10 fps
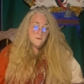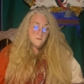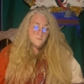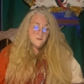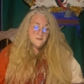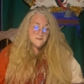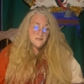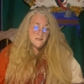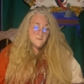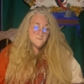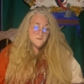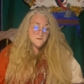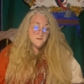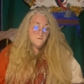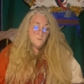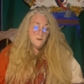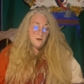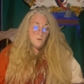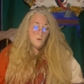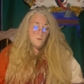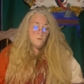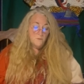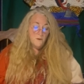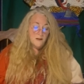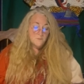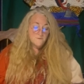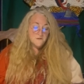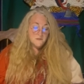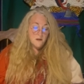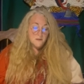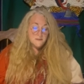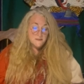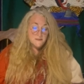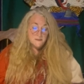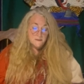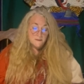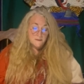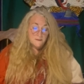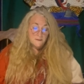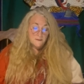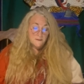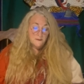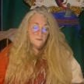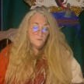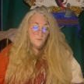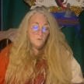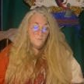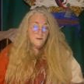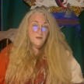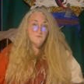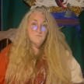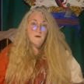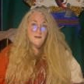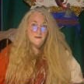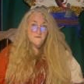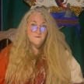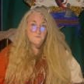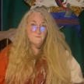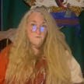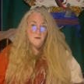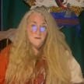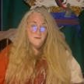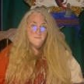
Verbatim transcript: But it seems that if we go on the way we've started, It'll all be great fun.